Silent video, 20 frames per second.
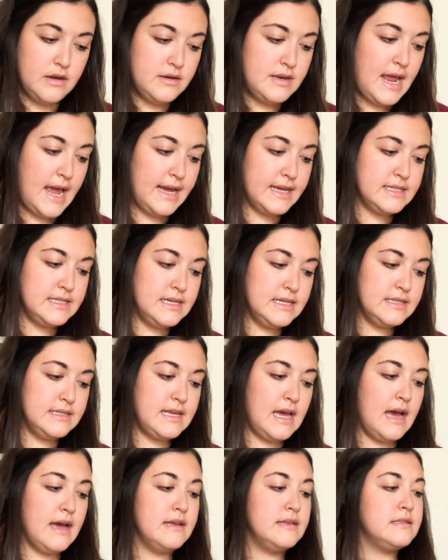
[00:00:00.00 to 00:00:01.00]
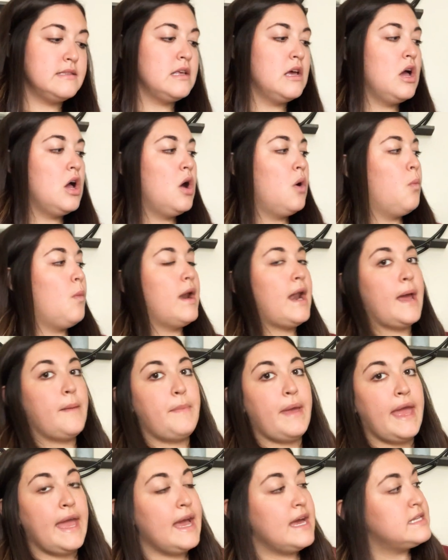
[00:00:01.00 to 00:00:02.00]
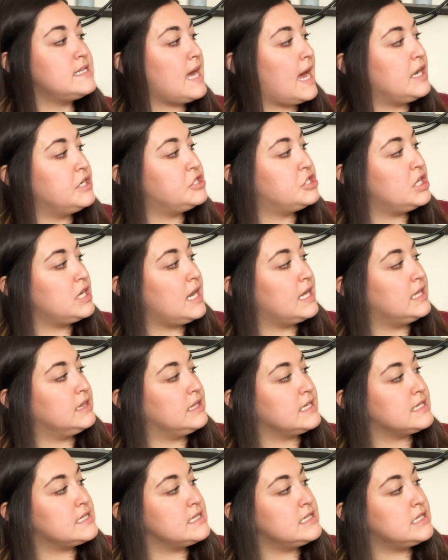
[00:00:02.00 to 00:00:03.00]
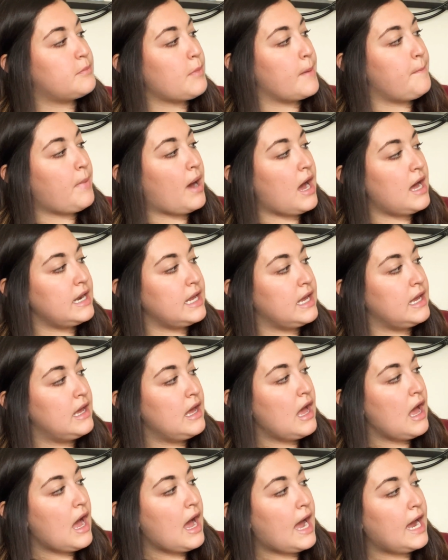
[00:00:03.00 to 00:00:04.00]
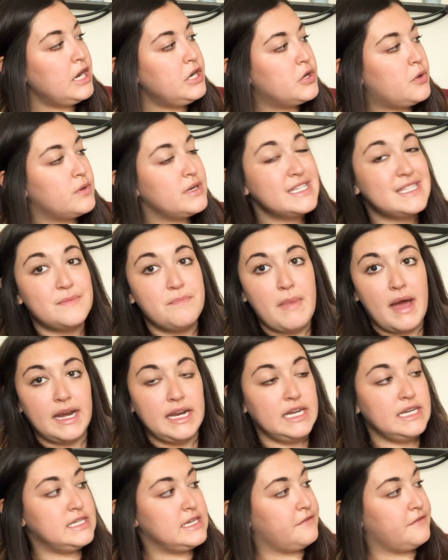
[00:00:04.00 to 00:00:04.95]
Next it says, when I pay attention and listen to my body, I notice many